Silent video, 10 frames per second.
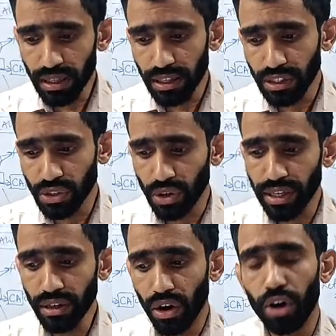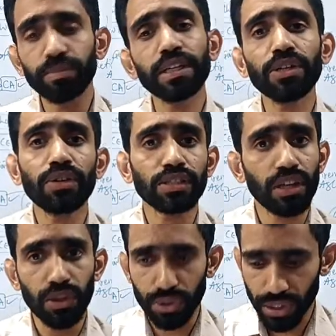historic objective
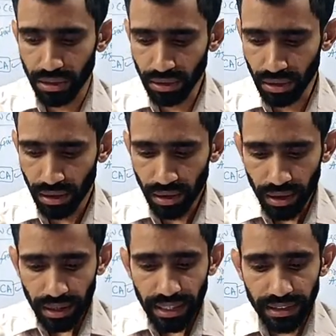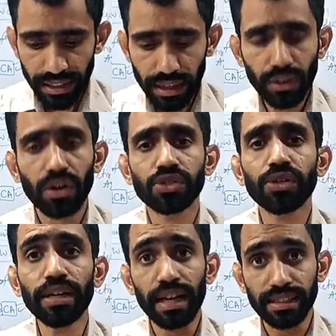resolution in the
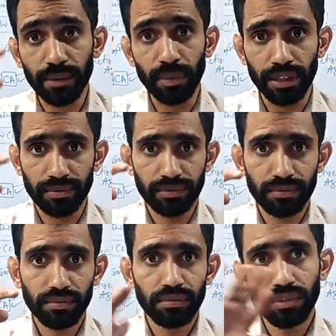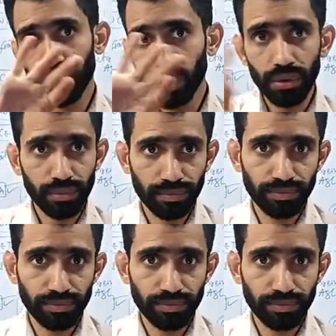Constituent Assembly. So,